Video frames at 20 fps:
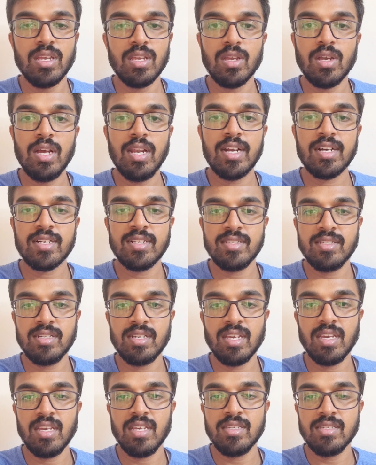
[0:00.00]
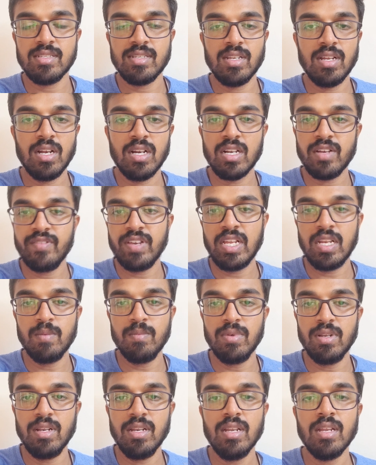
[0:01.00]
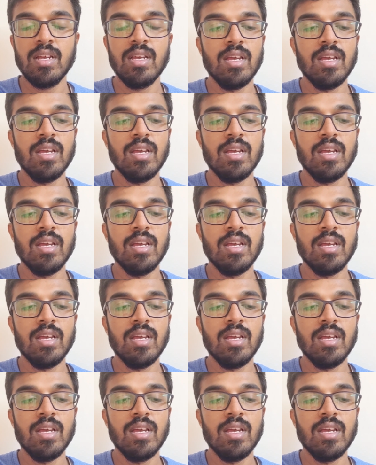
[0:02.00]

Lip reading: your electricity is not available.